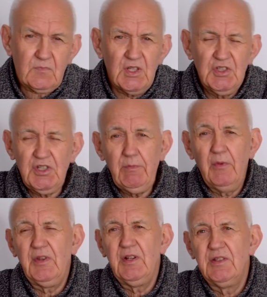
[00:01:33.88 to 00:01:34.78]
Some
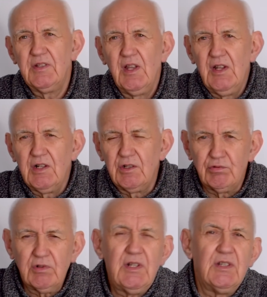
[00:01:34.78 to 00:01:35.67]
of it is
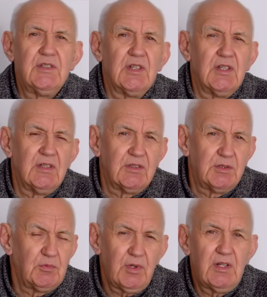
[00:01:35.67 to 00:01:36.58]
great, uh,
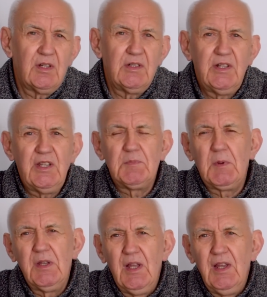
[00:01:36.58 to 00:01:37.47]
some great ideas,
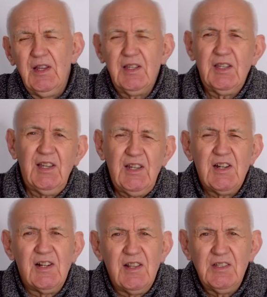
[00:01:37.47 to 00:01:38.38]
but
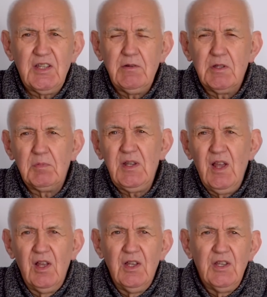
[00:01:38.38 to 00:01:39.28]
occasionally there seems to be
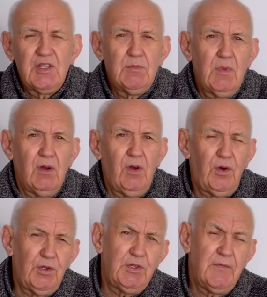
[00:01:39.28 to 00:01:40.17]
some
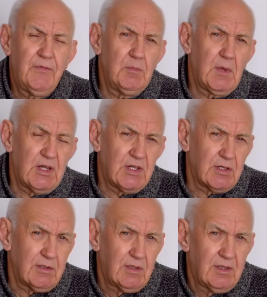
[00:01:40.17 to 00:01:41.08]
odd
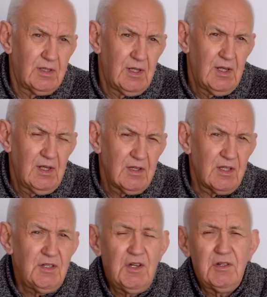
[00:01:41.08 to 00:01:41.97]
information
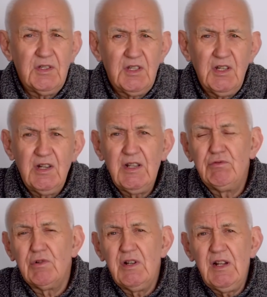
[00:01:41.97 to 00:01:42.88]
the 90
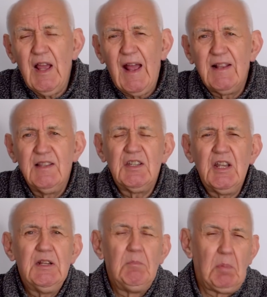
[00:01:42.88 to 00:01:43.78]
degree
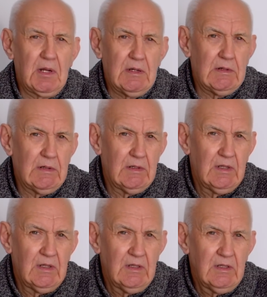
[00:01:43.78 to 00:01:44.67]
antenna bend.
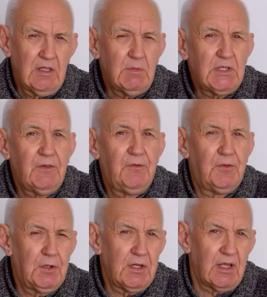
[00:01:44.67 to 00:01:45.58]
You must
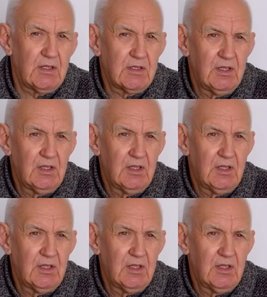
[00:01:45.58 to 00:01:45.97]
avoid it.